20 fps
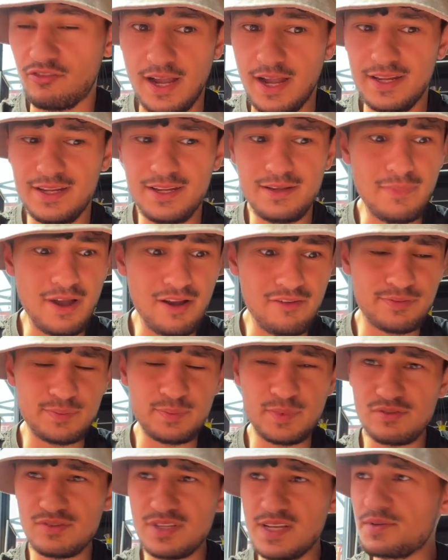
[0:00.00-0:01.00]
And your man from
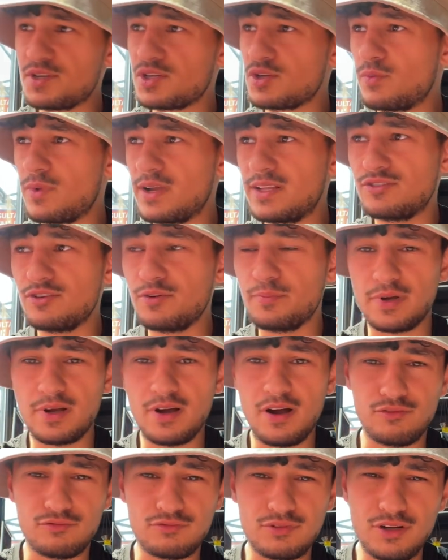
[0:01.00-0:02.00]
the reception went up and
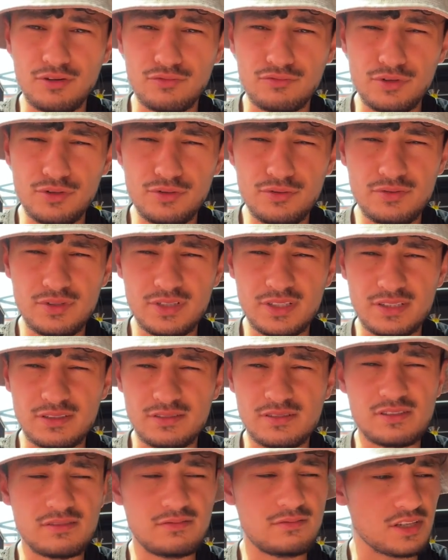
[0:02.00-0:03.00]
got real rude and
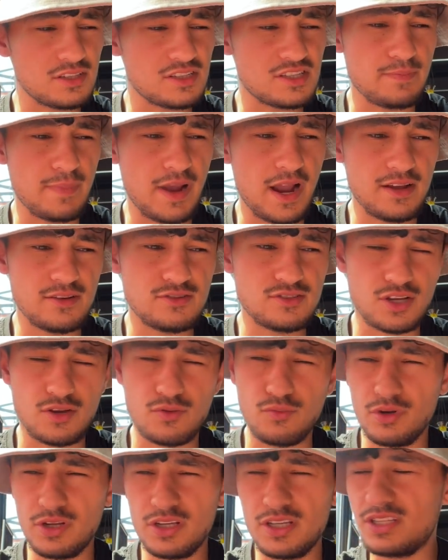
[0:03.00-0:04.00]
got smiling. He's like,
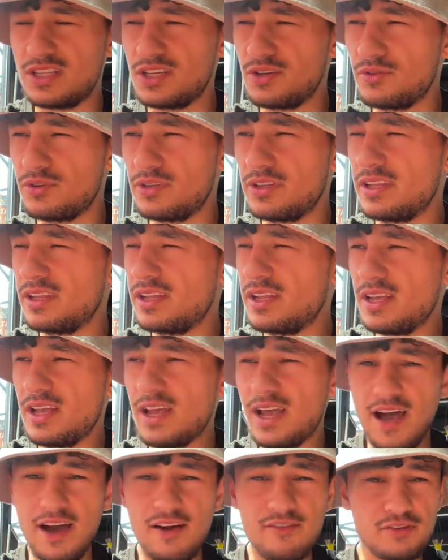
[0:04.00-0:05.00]
what are you doing
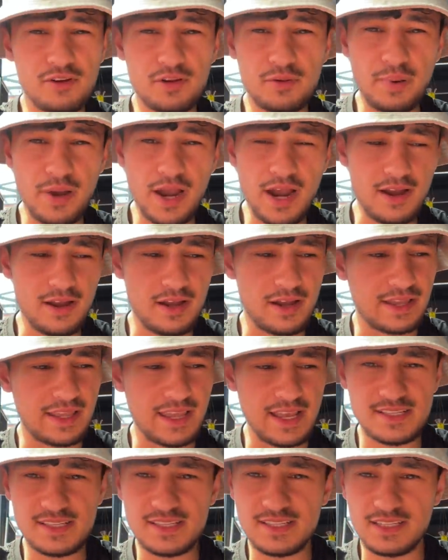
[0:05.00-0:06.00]
having
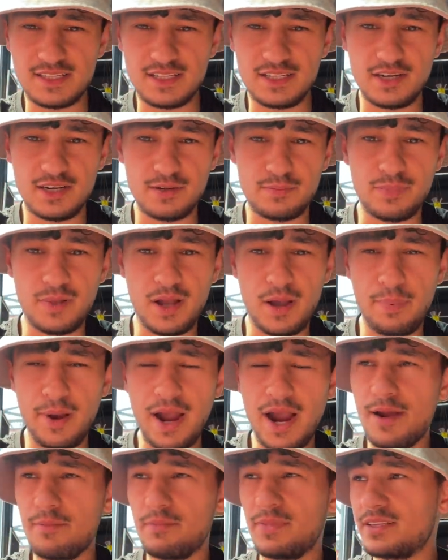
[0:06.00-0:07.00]
guests in your
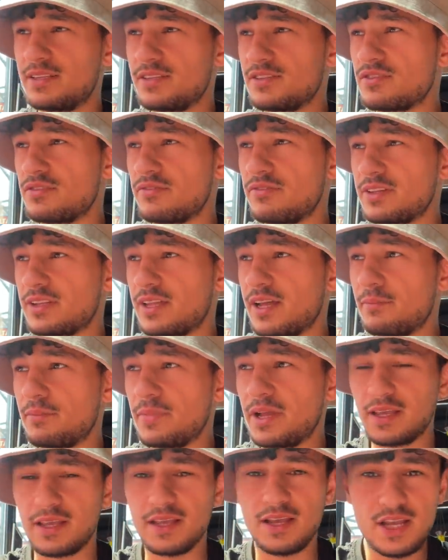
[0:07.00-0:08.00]
apartment and stuff like that? I'm
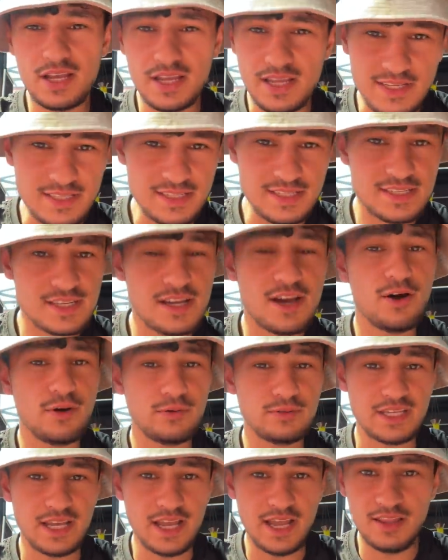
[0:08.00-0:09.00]
like, is this a
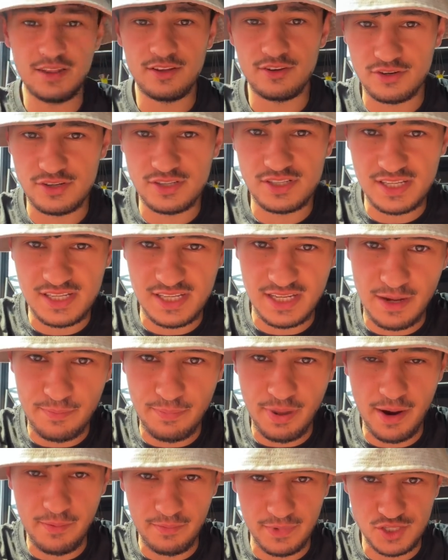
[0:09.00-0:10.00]
hotel or is this an
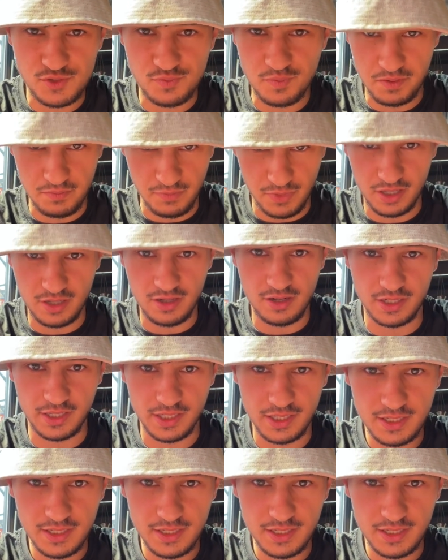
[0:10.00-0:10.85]
apartment suite, my guy?